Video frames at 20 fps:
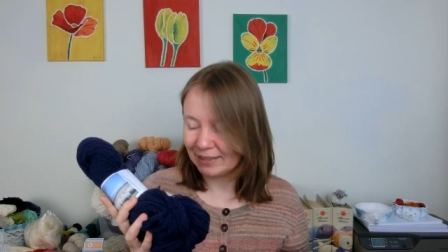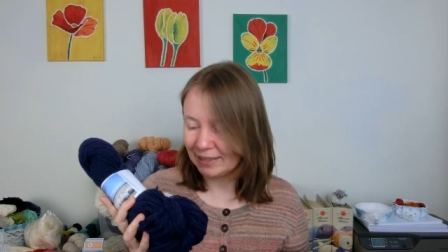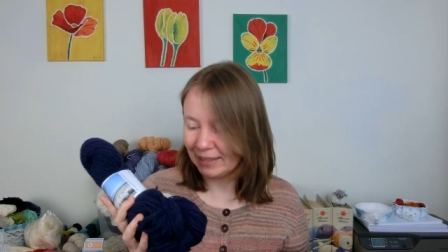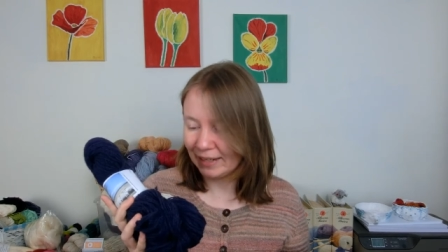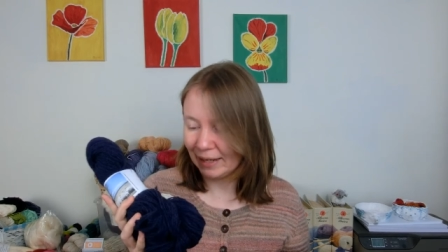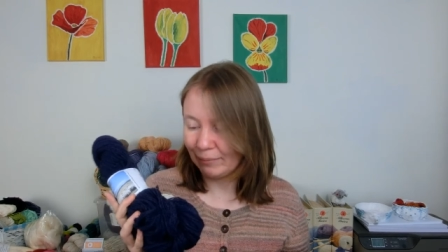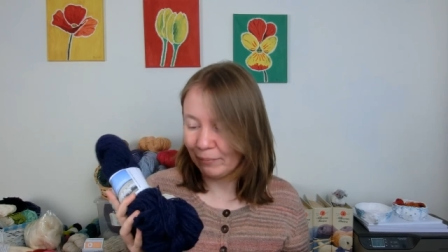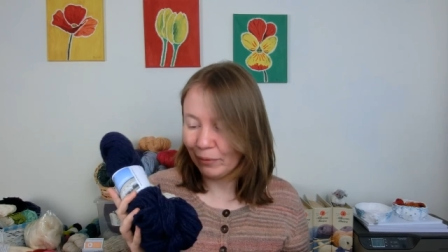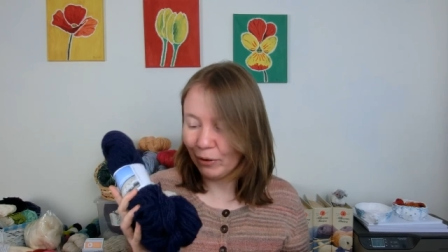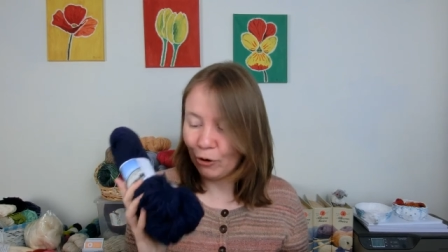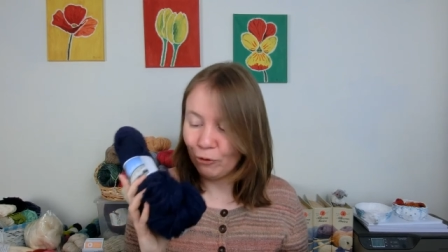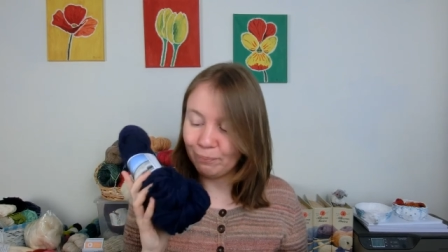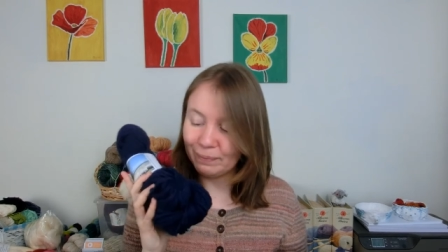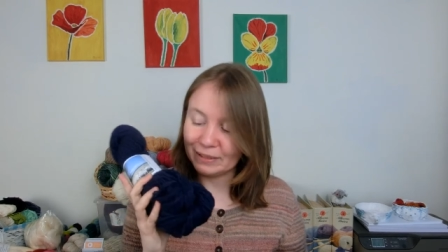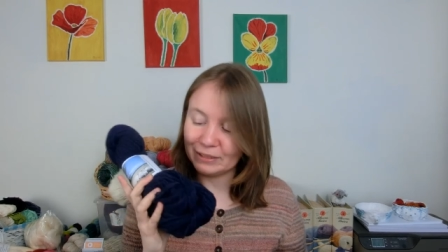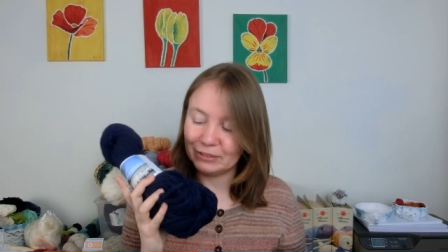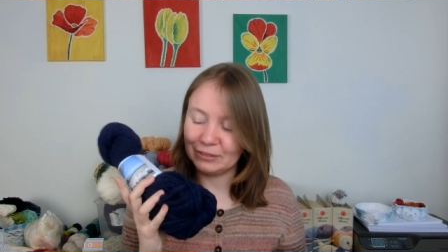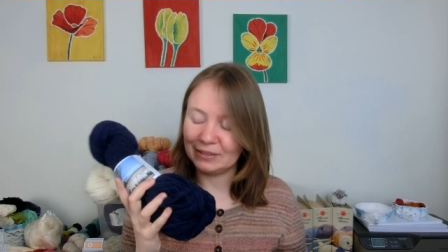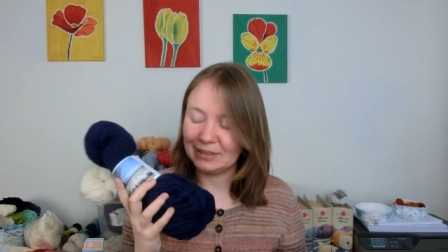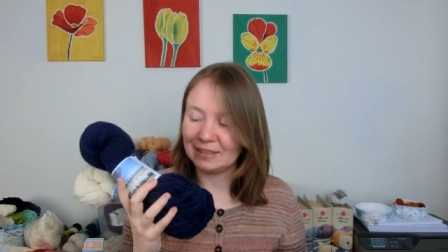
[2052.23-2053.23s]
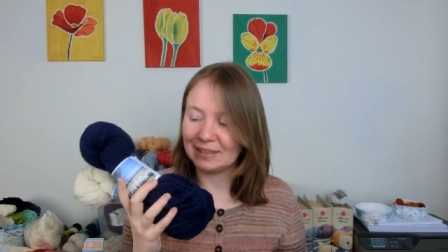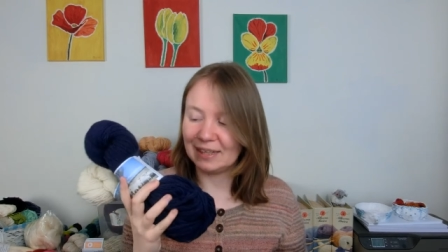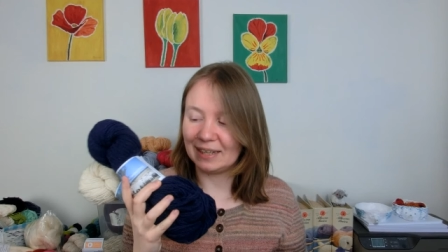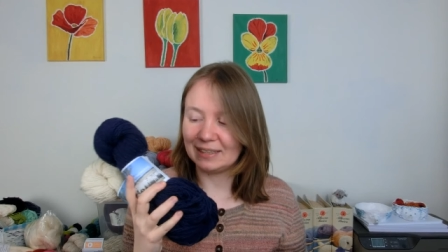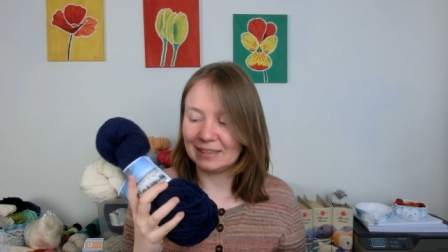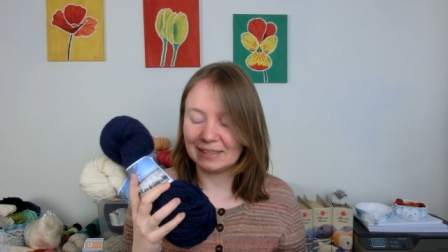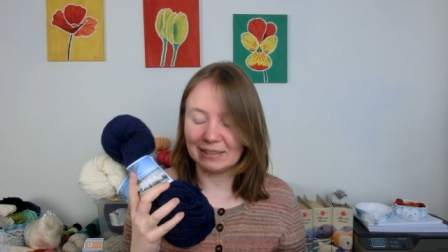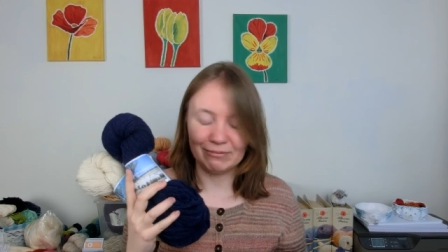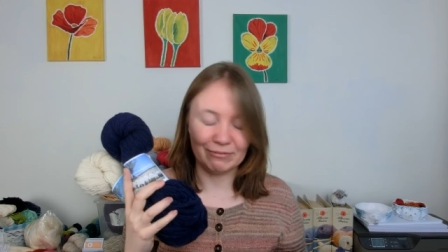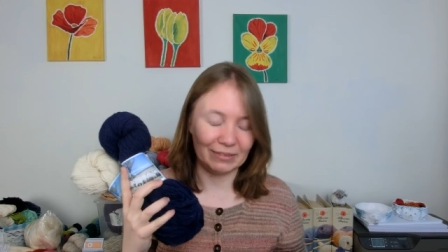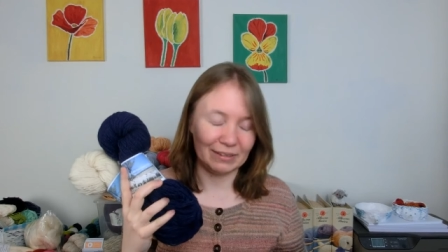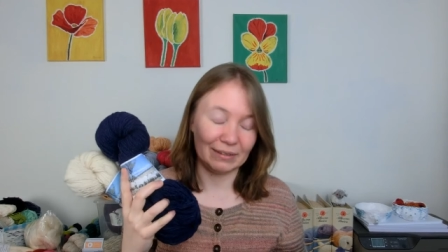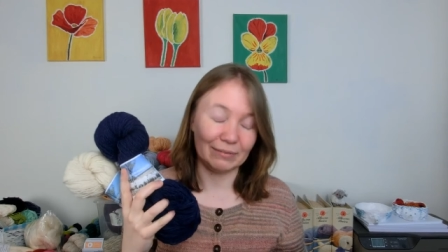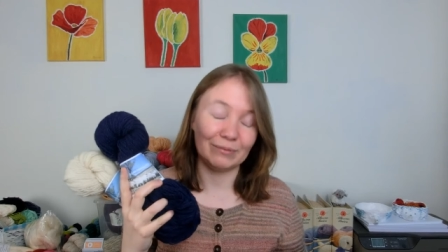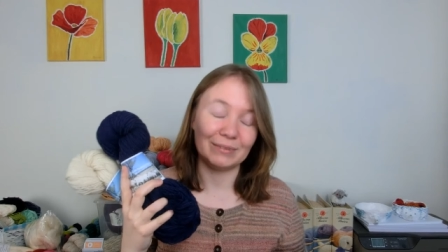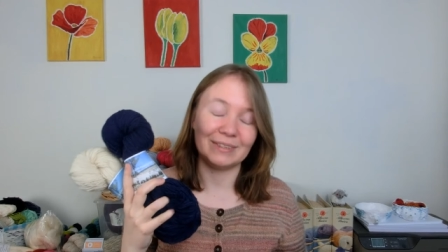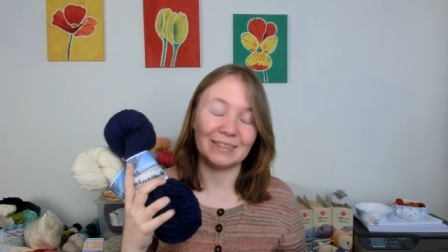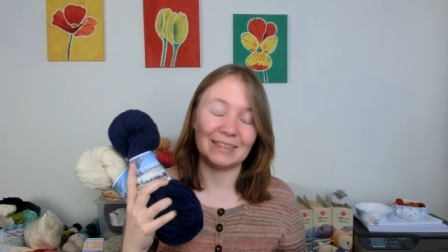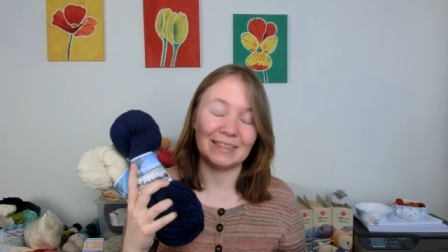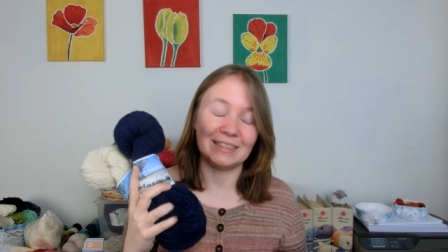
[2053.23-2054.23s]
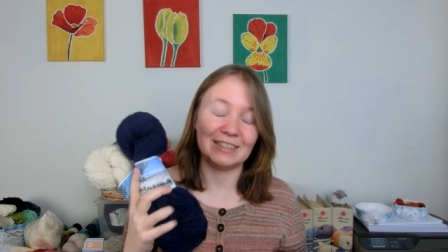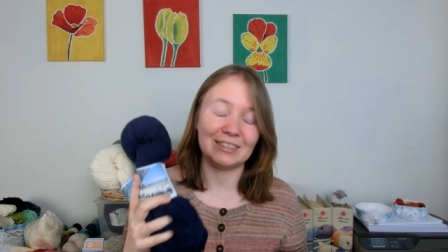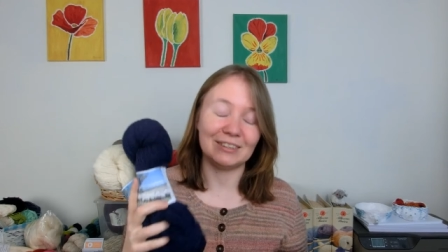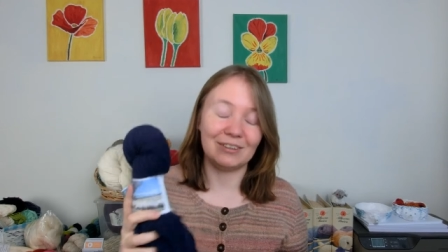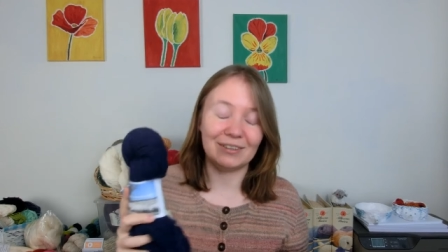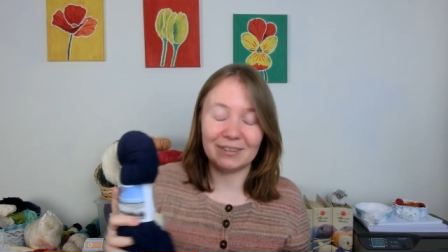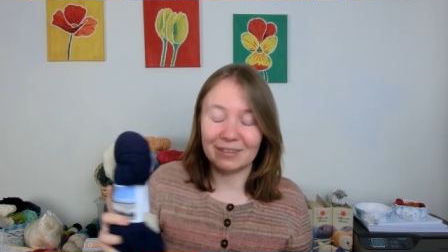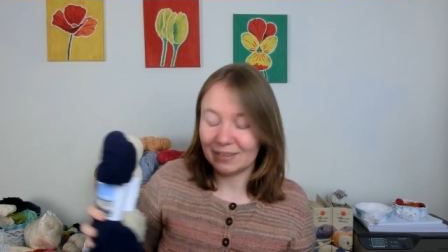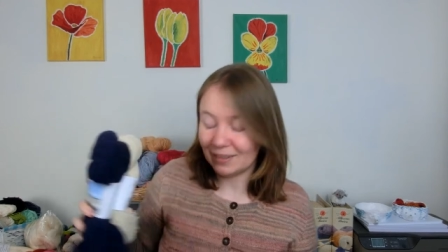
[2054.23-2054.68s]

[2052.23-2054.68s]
And I'm hoping to design something with this yarn.